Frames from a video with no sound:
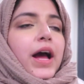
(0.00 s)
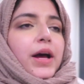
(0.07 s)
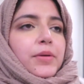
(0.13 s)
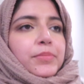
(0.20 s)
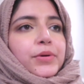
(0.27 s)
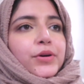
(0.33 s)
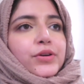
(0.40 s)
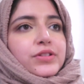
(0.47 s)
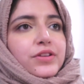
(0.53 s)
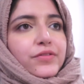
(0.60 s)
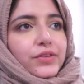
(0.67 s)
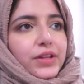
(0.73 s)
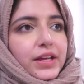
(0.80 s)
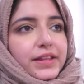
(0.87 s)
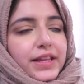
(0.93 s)
And because I
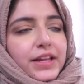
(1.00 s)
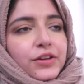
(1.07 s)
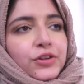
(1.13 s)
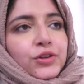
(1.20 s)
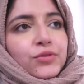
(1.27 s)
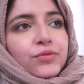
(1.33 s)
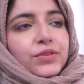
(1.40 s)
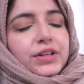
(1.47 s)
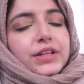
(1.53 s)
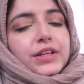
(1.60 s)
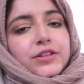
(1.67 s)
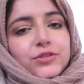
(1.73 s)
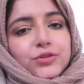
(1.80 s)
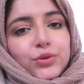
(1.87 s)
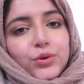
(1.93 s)
feel like then you can really
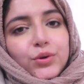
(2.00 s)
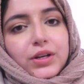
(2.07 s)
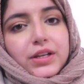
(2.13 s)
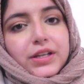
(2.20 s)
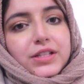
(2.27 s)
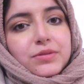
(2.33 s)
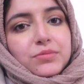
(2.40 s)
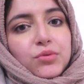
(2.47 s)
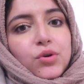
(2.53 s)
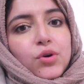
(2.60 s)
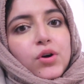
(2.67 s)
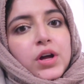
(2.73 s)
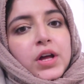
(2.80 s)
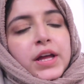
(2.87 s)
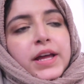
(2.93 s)
enjoy your holidays
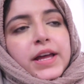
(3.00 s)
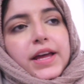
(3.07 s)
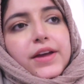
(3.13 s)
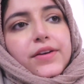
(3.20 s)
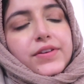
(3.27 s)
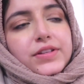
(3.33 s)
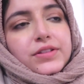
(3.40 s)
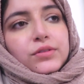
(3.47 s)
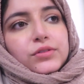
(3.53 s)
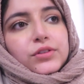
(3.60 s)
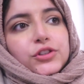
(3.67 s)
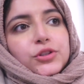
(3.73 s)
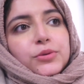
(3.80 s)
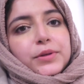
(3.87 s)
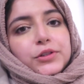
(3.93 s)
more if it's not
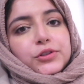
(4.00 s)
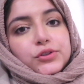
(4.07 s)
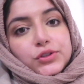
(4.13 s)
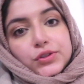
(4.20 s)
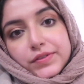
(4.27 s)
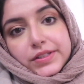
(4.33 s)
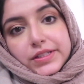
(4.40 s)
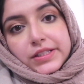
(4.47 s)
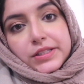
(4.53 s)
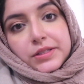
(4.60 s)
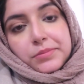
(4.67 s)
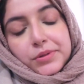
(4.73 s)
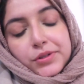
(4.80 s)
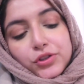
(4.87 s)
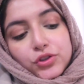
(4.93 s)
such a big shock to the
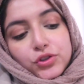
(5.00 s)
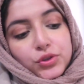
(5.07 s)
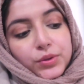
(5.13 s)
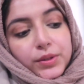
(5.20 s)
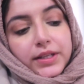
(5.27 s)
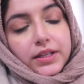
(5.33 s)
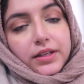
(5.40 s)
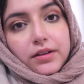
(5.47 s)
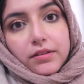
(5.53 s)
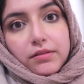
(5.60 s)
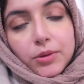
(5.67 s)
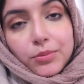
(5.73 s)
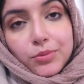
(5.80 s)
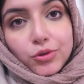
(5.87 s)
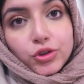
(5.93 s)
system, because you're doing
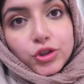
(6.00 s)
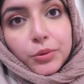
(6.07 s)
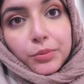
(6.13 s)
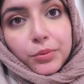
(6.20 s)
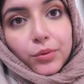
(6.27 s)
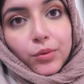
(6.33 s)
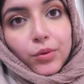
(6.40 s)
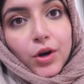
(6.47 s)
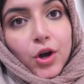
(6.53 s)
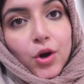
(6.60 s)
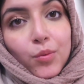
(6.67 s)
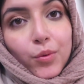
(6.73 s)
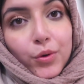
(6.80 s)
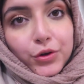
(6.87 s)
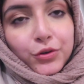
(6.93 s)
double, triple
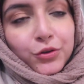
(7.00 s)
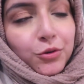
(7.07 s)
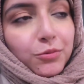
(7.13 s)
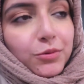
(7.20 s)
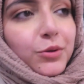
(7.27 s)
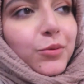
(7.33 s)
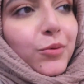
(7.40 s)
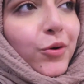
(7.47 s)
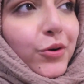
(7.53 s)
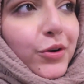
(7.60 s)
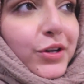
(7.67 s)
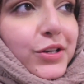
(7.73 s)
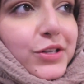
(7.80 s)
what you normally walk.